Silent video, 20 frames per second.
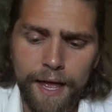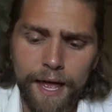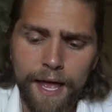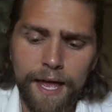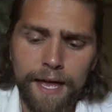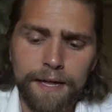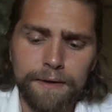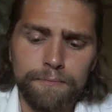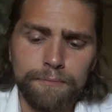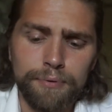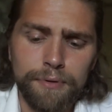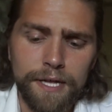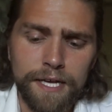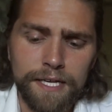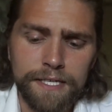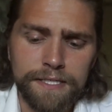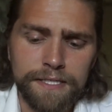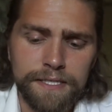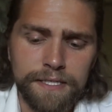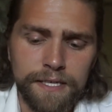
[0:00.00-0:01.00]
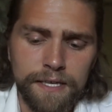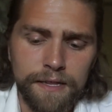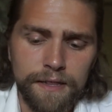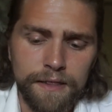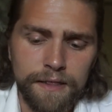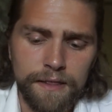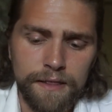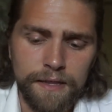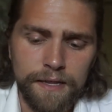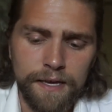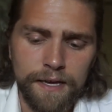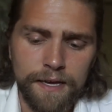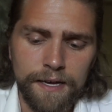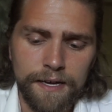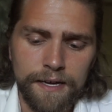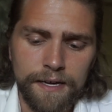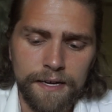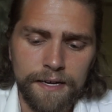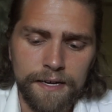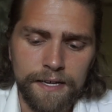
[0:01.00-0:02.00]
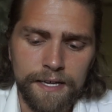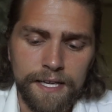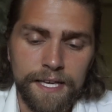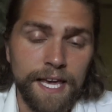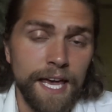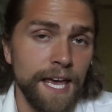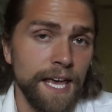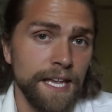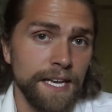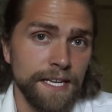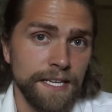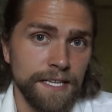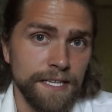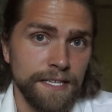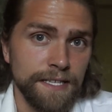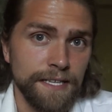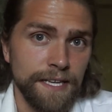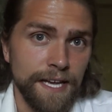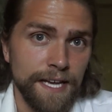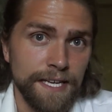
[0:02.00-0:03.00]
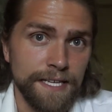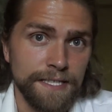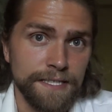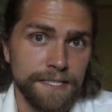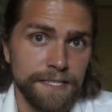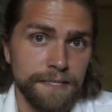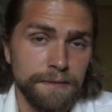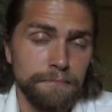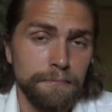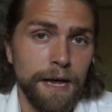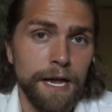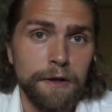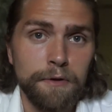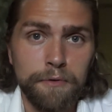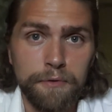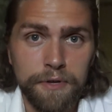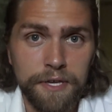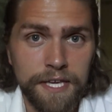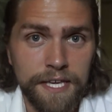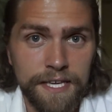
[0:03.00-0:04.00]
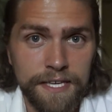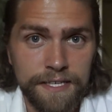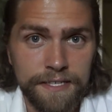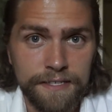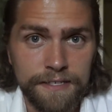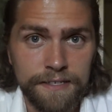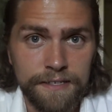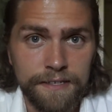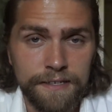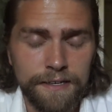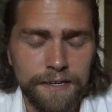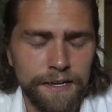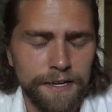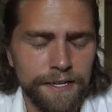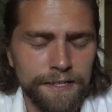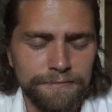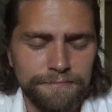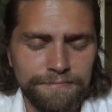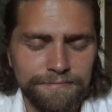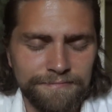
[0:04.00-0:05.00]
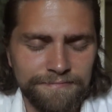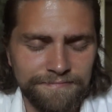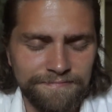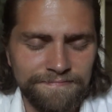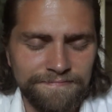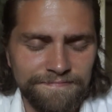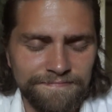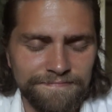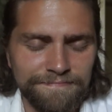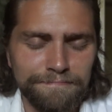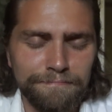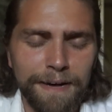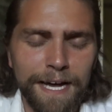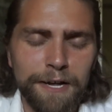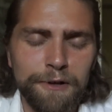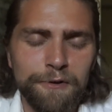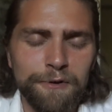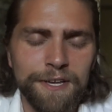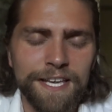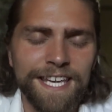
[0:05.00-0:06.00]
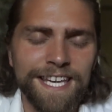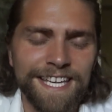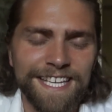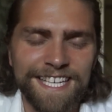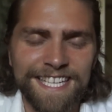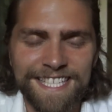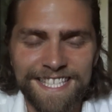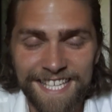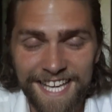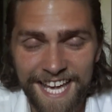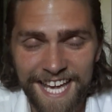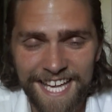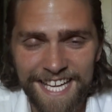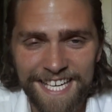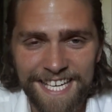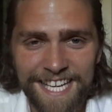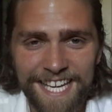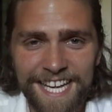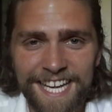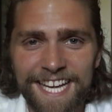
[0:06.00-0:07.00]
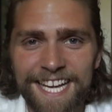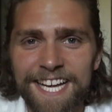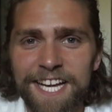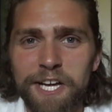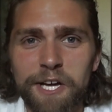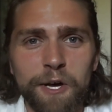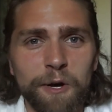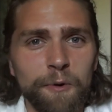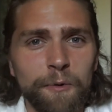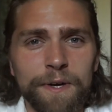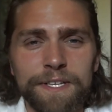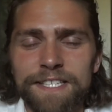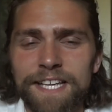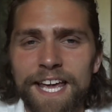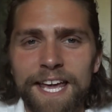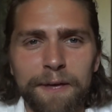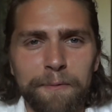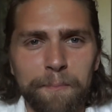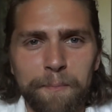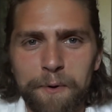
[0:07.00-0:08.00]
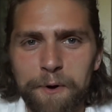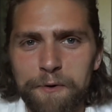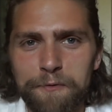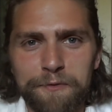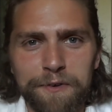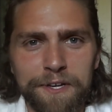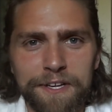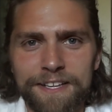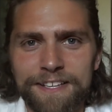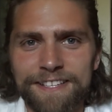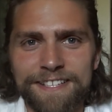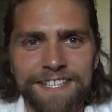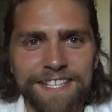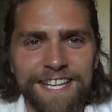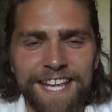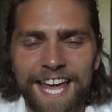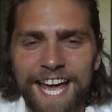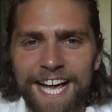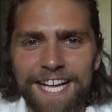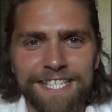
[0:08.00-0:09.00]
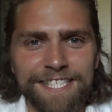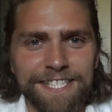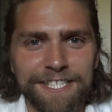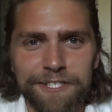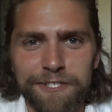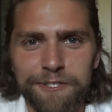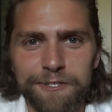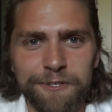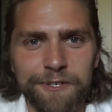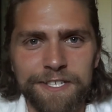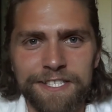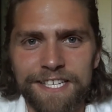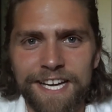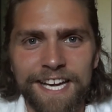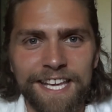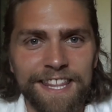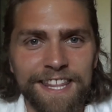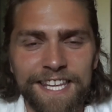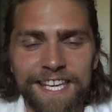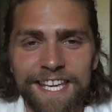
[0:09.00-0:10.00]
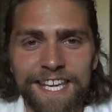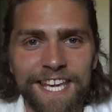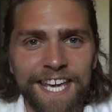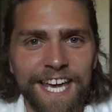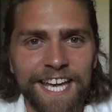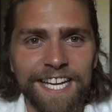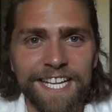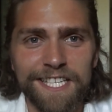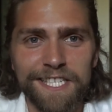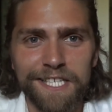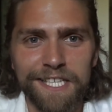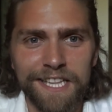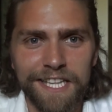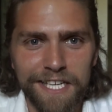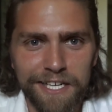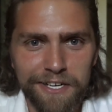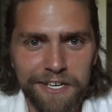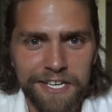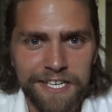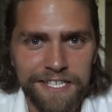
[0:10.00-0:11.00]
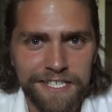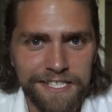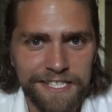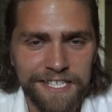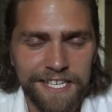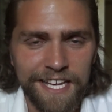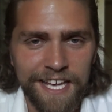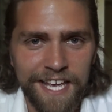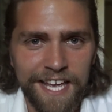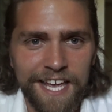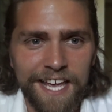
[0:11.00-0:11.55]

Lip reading: And plus, Ken as Michael Keaton, Michael Keaton as Ken was a perfect casting choice. I think Ken is hilarious.